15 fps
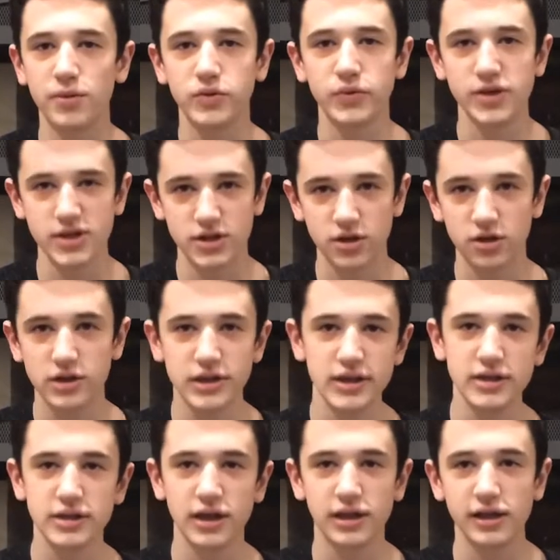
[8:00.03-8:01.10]
between
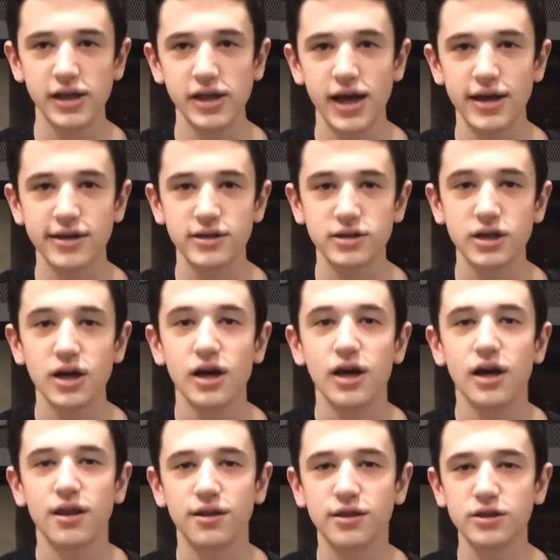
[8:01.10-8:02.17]
Xerxes and Leonidas,
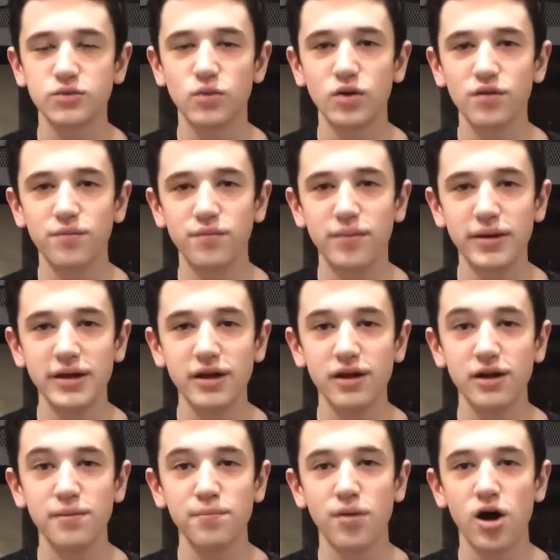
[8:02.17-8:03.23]
this would have been an
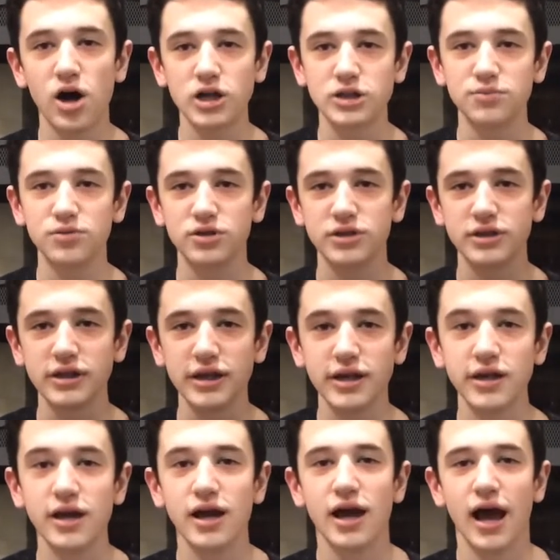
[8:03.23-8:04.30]
impossible
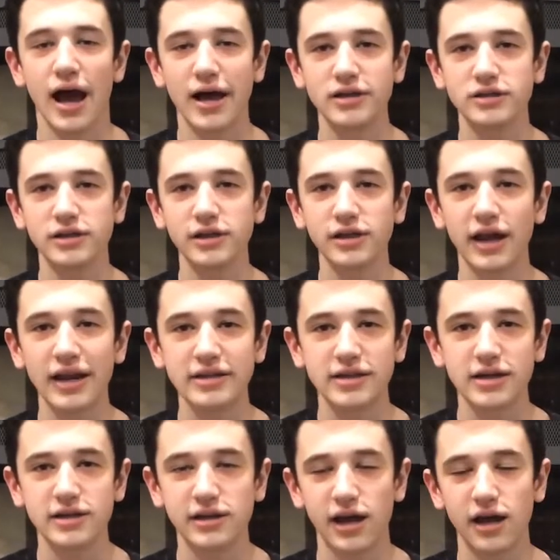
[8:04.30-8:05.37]
scene, as Leonidas
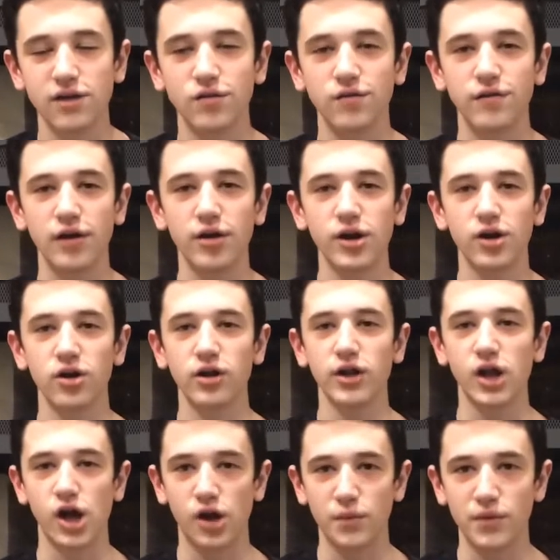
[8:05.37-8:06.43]
had died very early
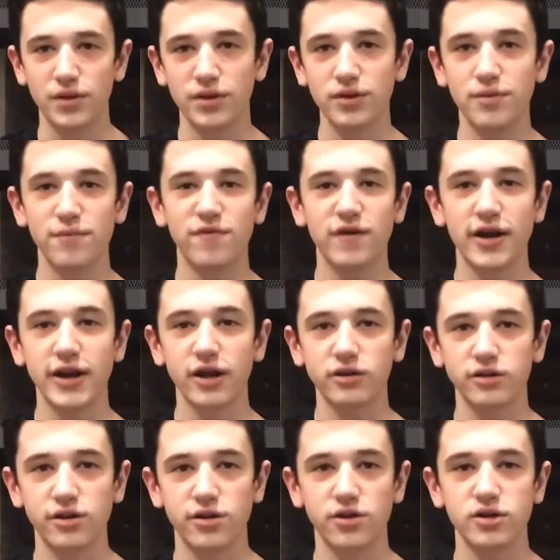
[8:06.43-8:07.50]
on within the fighting on
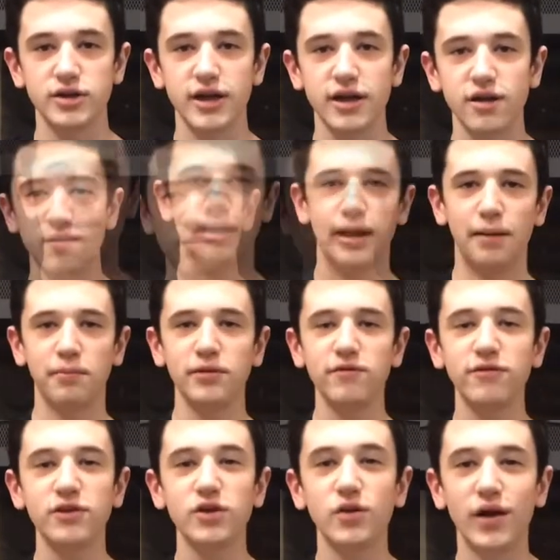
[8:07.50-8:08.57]
the third day. I believe
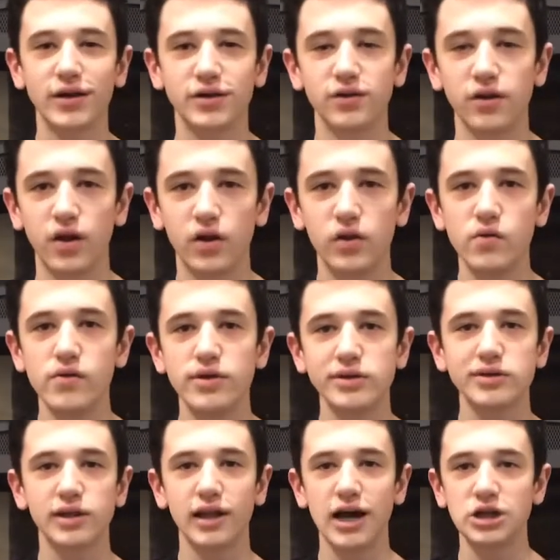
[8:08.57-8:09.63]
the director included this
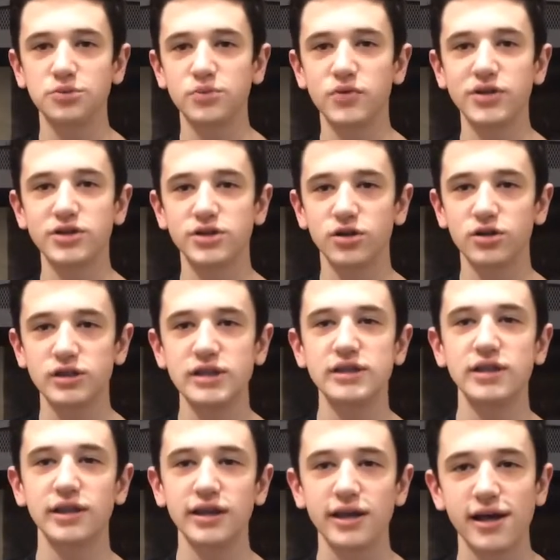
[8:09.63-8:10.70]
clash between Xerxes
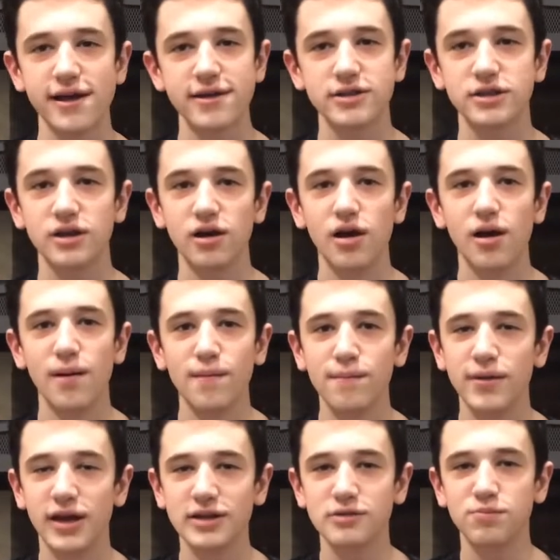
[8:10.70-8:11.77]
and Leonidas
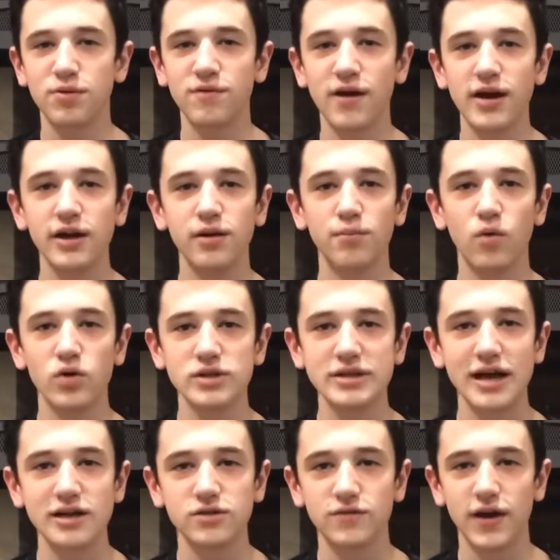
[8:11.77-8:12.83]
because it provided a more
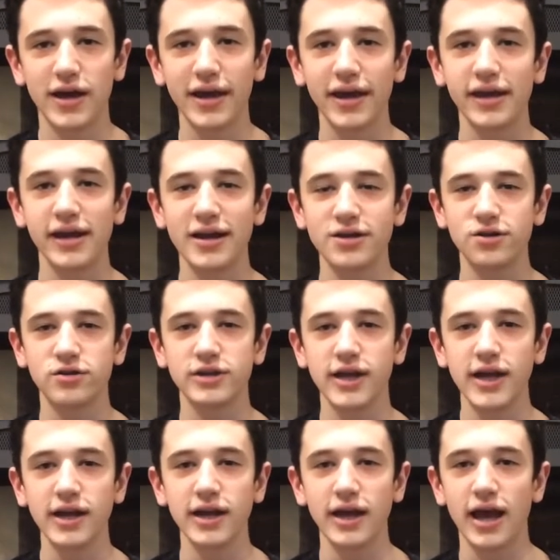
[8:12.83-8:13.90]
satisfying and
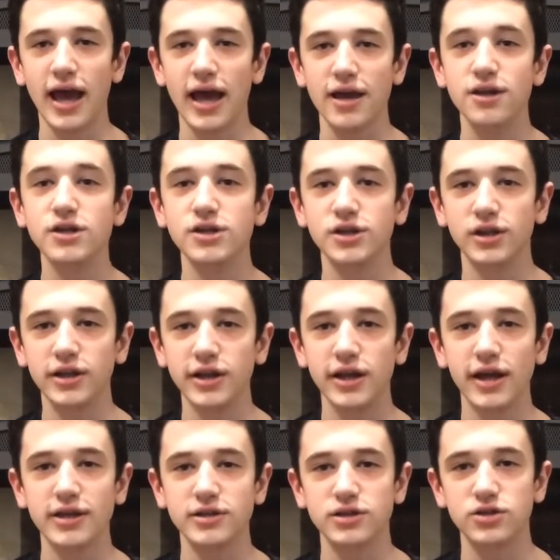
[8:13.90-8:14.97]
entertaining end to
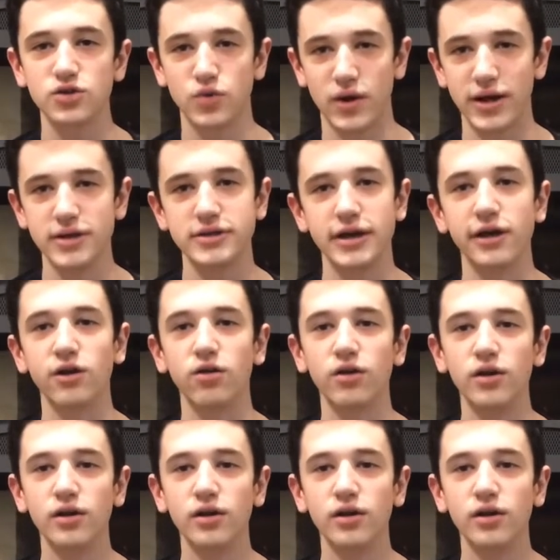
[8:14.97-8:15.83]
Leonidas' grand tale